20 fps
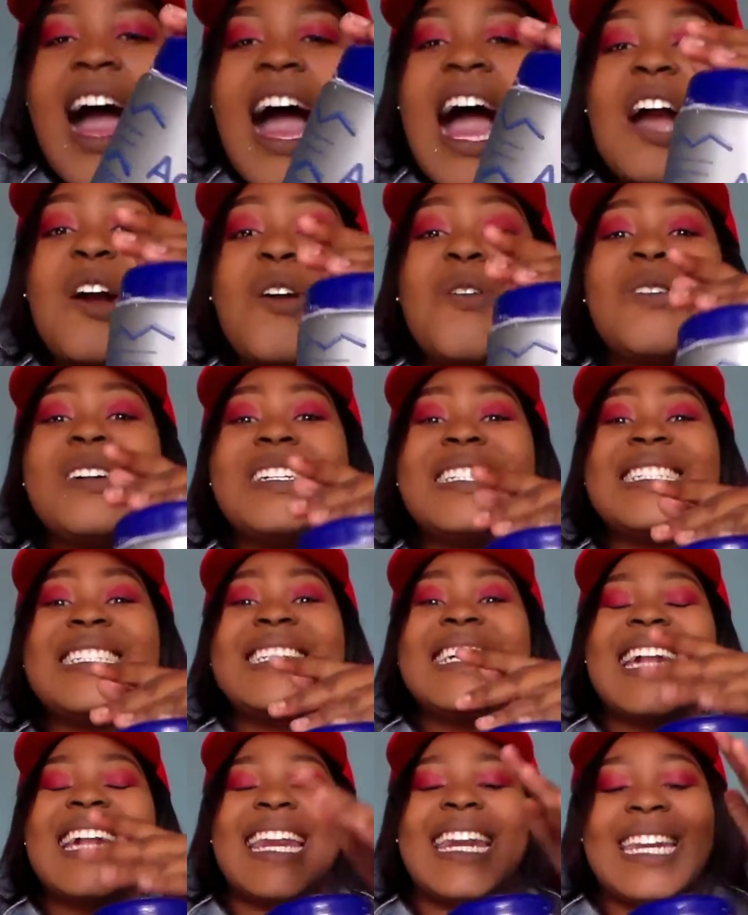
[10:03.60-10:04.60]
Aqueous
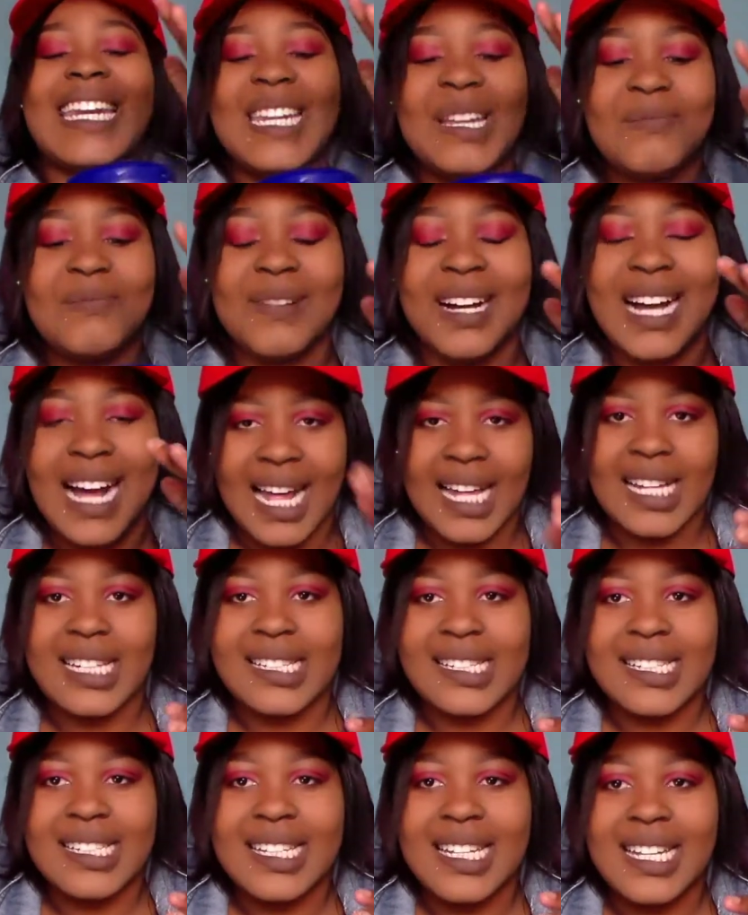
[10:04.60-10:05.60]
Cream,
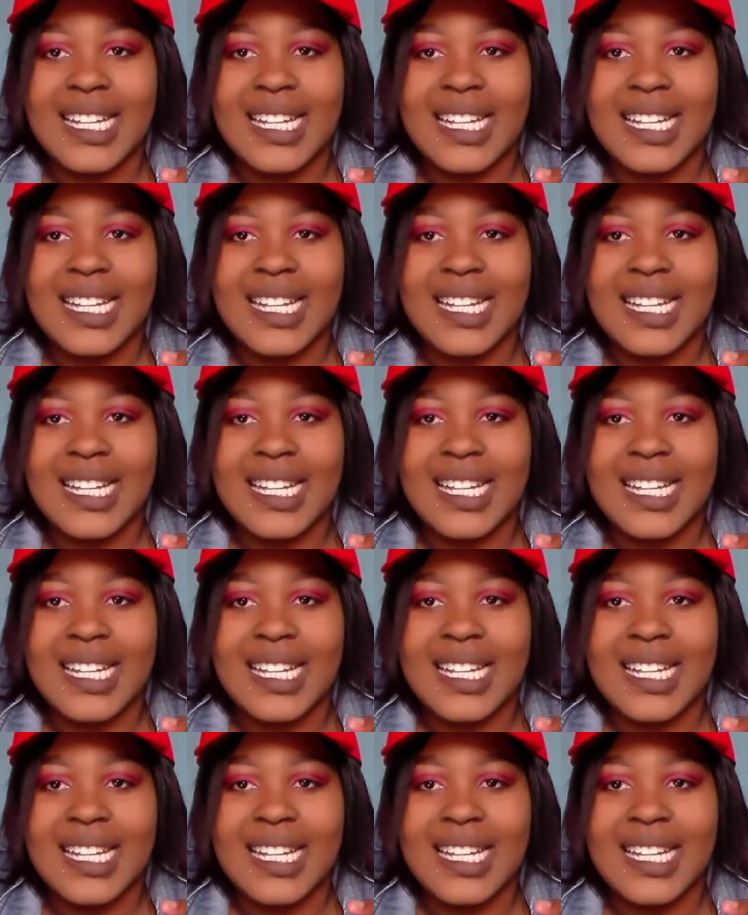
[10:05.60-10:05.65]
guys.